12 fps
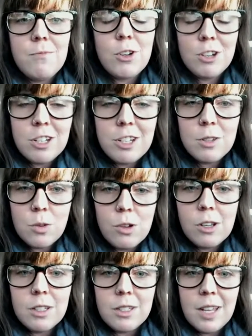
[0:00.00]
Christian
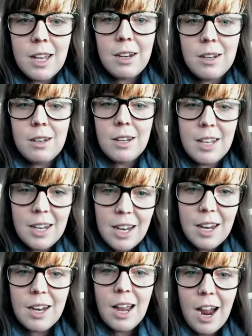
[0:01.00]
schools in
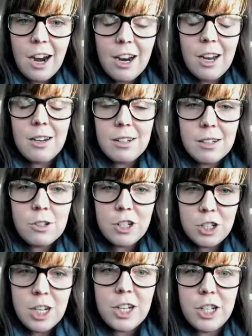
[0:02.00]
Canadian higher
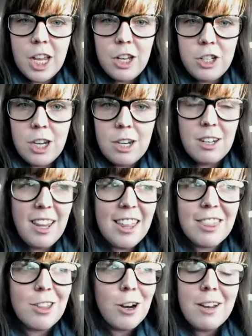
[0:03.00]
Christian education.
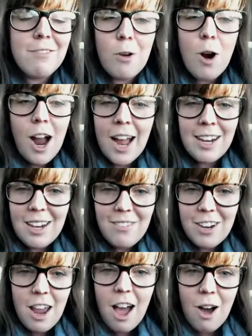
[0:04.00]
Like 34, I didn't
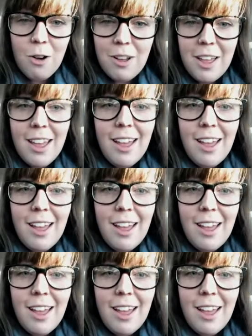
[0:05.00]
even know.